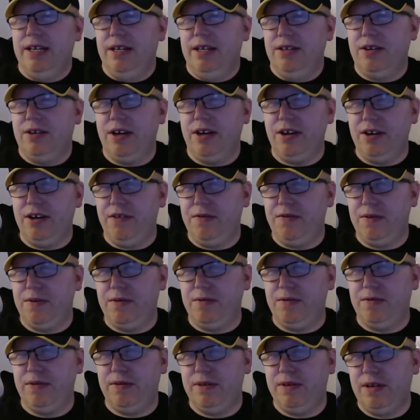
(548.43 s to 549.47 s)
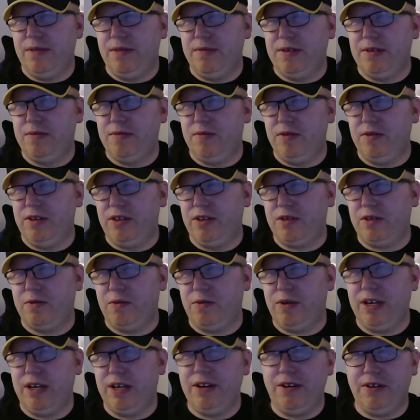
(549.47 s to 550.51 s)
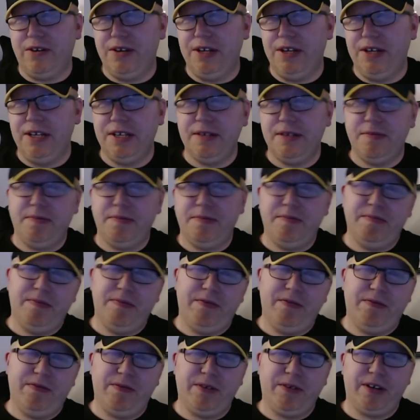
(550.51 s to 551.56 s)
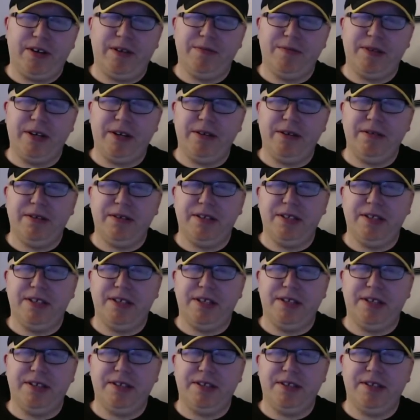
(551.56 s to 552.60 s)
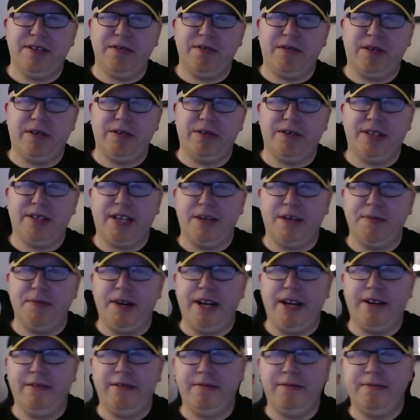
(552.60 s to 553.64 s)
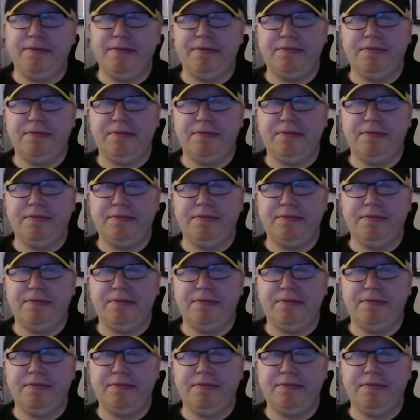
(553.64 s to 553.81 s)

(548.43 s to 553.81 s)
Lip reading: So I don't know how much more looks we'll get on this before it comes out, since it's so close to coming out.